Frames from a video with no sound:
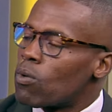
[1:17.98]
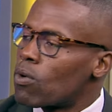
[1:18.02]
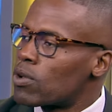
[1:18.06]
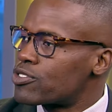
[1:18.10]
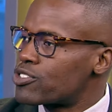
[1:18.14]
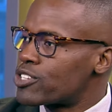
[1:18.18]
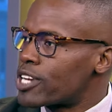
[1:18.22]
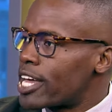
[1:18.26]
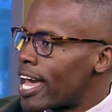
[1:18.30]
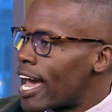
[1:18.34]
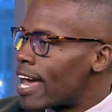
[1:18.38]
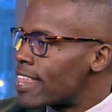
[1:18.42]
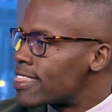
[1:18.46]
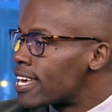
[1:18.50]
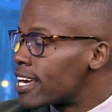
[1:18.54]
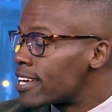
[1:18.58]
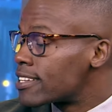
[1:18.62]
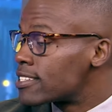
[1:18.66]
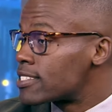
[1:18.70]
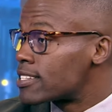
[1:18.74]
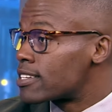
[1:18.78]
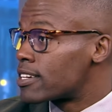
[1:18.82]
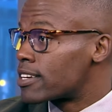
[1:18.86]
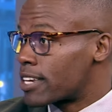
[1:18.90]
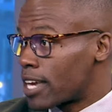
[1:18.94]
Well, Janai, I think
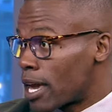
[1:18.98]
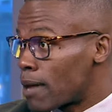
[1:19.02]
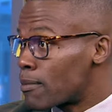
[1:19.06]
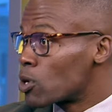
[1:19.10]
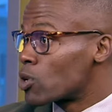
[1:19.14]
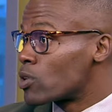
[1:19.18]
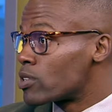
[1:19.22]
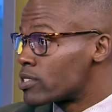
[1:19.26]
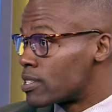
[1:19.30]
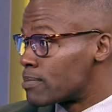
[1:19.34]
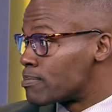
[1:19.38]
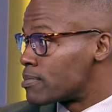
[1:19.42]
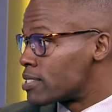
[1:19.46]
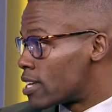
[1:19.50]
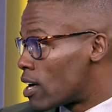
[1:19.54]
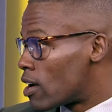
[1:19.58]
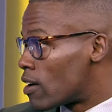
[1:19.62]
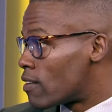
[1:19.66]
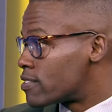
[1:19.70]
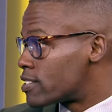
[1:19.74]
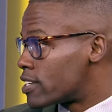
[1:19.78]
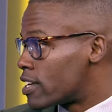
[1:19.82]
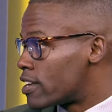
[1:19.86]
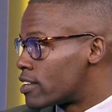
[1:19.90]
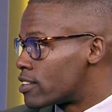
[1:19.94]
it's the chemicals
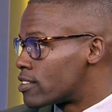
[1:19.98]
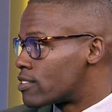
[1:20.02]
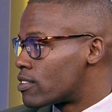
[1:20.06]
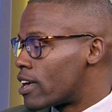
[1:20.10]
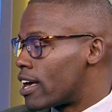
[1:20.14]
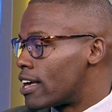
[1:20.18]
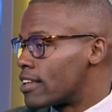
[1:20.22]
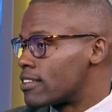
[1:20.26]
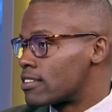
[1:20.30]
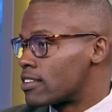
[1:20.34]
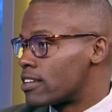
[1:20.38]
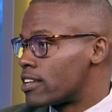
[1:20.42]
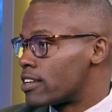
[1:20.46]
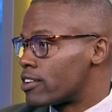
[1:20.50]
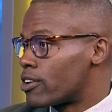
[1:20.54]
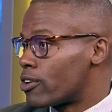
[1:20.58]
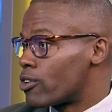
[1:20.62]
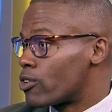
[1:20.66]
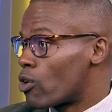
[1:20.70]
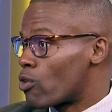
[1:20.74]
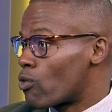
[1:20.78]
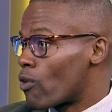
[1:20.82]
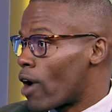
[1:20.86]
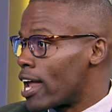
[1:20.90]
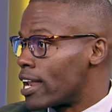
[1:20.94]
themselves, as, as Linda in
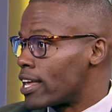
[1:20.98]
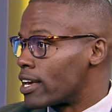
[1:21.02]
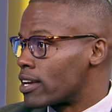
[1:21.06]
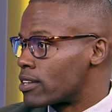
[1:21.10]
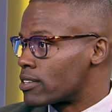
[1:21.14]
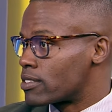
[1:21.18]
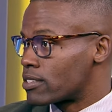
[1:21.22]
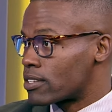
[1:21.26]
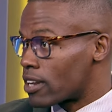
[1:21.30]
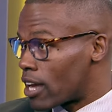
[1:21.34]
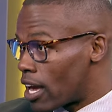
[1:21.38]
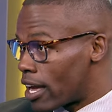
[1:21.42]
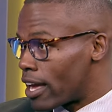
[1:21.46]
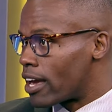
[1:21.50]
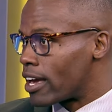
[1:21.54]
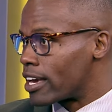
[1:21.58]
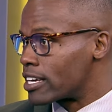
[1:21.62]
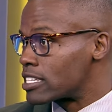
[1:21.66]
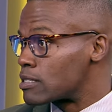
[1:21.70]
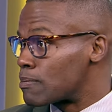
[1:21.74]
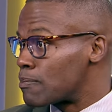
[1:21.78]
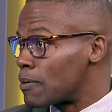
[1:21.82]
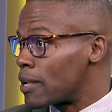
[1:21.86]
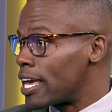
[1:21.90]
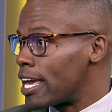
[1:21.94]
her writing uh,
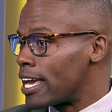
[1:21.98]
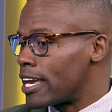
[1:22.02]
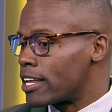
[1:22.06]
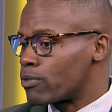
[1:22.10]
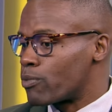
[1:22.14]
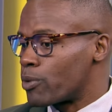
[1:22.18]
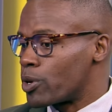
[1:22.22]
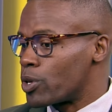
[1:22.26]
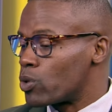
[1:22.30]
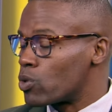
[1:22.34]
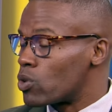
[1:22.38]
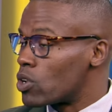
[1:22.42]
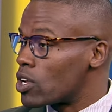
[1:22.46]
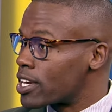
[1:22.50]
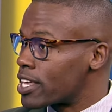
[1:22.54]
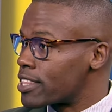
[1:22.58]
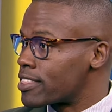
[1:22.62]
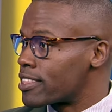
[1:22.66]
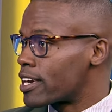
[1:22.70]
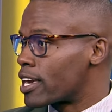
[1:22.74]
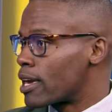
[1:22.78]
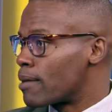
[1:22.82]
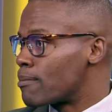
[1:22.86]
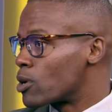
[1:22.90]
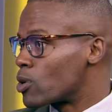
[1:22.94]
explained. When you look at
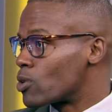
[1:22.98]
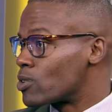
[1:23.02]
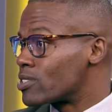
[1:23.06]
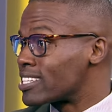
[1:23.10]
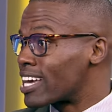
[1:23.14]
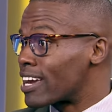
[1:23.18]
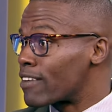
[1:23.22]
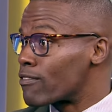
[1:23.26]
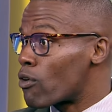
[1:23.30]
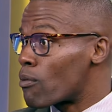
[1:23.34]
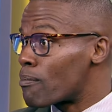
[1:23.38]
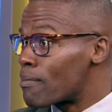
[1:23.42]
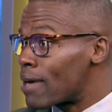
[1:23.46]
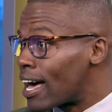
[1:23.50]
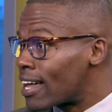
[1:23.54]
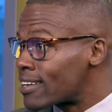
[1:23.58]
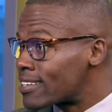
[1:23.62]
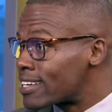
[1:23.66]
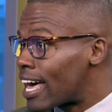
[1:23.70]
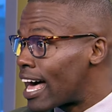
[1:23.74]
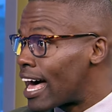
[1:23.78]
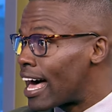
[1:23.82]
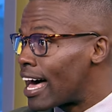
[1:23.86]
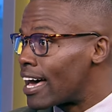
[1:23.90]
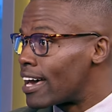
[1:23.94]
the chemicals like
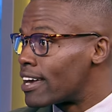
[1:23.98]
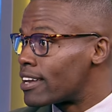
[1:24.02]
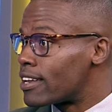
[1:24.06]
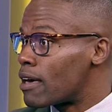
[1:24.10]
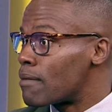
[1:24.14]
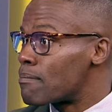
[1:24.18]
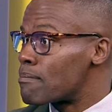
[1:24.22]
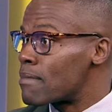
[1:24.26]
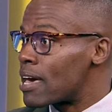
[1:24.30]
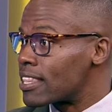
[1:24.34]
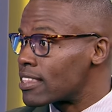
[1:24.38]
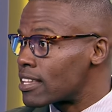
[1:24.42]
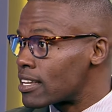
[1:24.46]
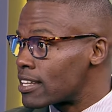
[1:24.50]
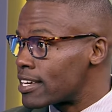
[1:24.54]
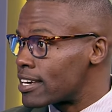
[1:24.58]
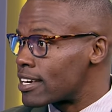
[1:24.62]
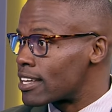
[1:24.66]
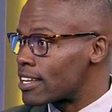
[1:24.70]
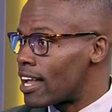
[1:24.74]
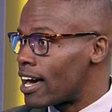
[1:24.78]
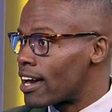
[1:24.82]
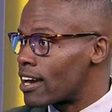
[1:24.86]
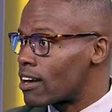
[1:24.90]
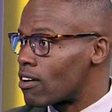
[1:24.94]
formaldehyde and methylene
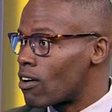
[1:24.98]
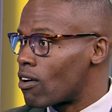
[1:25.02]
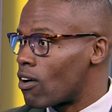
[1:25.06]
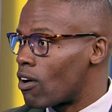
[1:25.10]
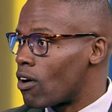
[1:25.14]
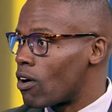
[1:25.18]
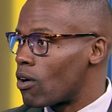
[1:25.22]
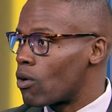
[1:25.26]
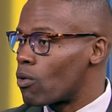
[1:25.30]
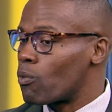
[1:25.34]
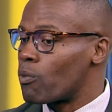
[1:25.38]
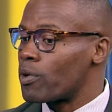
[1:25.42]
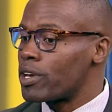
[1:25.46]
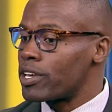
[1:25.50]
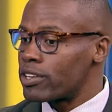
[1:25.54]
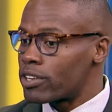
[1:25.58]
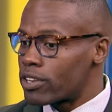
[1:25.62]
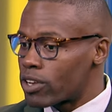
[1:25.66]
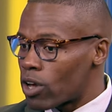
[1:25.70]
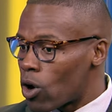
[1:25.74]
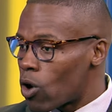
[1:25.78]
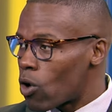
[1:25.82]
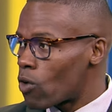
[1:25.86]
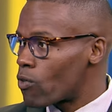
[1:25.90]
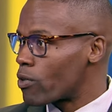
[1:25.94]
glycol, we
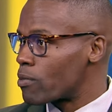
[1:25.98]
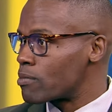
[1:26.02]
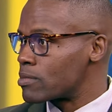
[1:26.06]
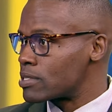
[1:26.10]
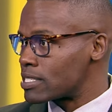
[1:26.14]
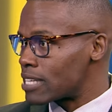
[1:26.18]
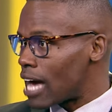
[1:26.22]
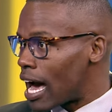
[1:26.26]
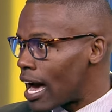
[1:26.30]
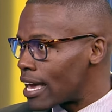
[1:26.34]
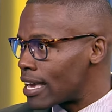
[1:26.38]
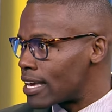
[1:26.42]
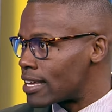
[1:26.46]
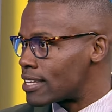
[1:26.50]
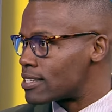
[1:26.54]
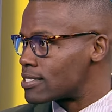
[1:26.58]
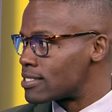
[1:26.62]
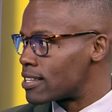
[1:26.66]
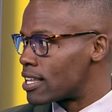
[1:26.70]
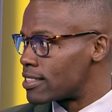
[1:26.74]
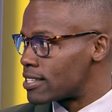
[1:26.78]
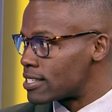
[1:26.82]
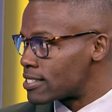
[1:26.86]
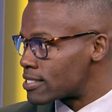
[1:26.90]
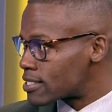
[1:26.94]
know from science
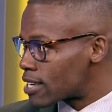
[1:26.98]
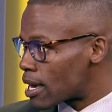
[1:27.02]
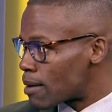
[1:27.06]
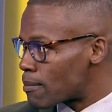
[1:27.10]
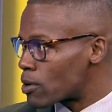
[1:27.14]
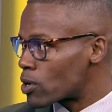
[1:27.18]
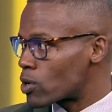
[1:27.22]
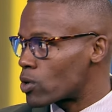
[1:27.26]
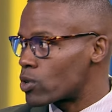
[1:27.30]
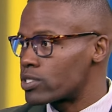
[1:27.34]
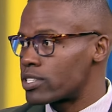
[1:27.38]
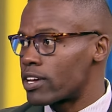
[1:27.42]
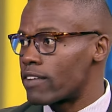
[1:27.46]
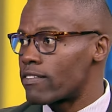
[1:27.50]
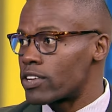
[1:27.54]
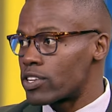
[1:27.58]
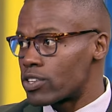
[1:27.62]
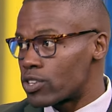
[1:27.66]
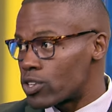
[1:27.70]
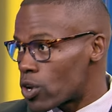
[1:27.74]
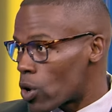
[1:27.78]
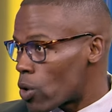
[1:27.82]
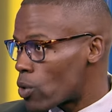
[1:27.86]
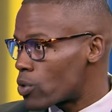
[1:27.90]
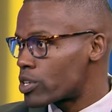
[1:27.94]
that these chemicals have a
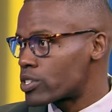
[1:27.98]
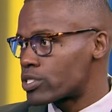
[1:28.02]
known